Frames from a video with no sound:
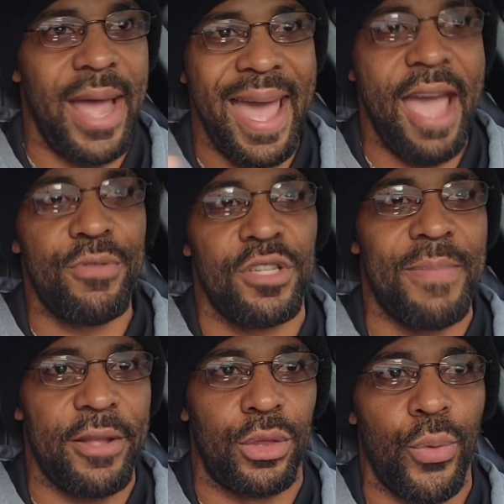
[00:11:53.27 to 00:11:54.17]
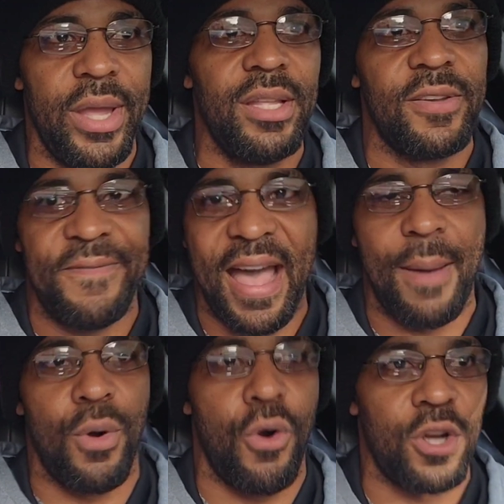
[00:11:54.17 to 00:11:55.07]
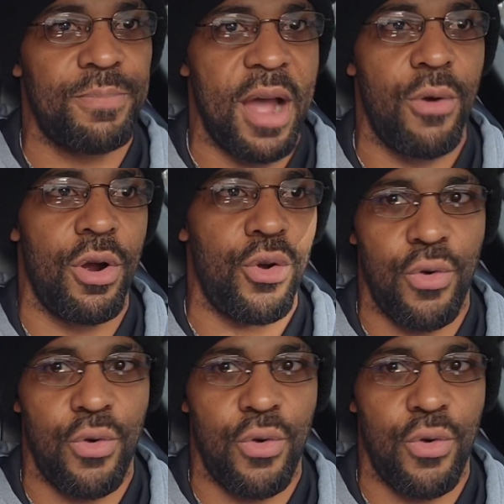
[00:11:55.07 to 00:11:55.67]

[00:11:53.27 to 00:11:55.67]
So that averages about 3 to 5 more horsepower